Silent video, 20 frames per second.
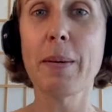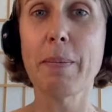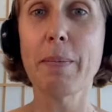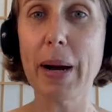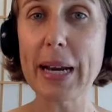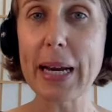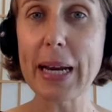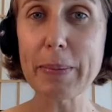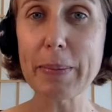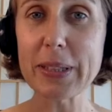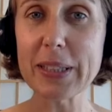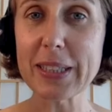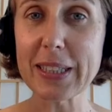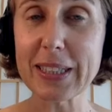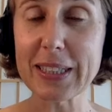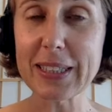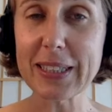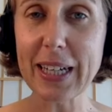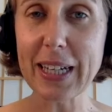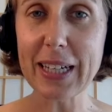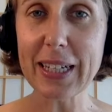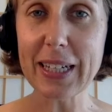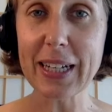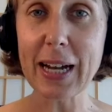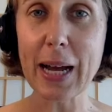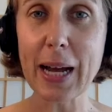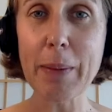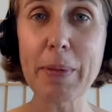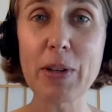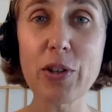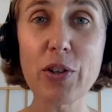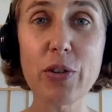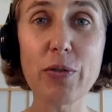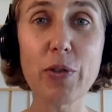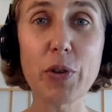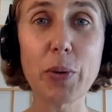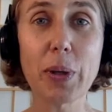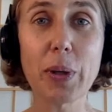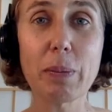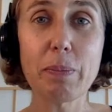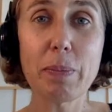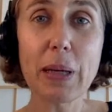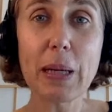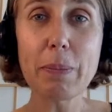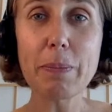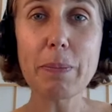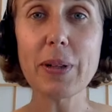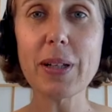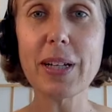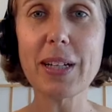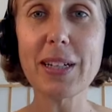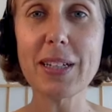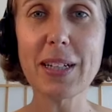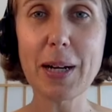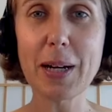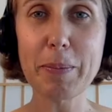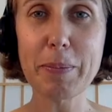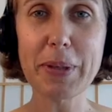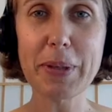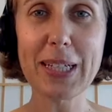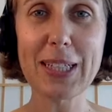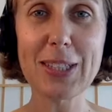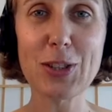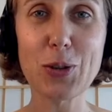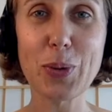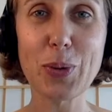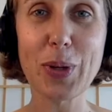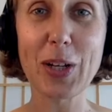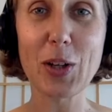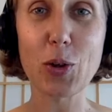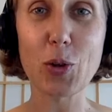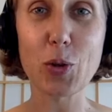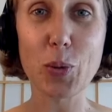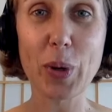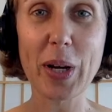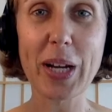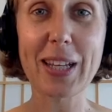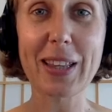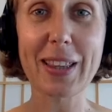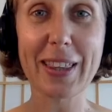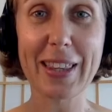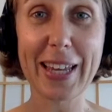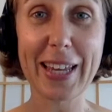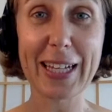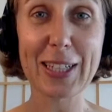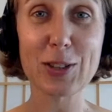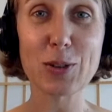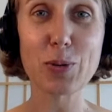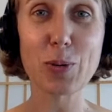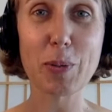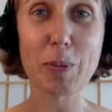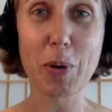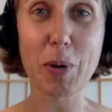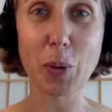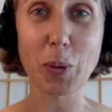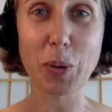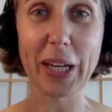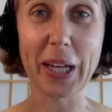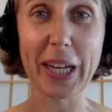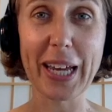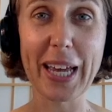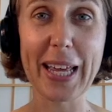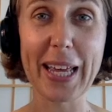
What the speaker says: My name is Lisette and I'm interviewing people and companies doing great things remotely.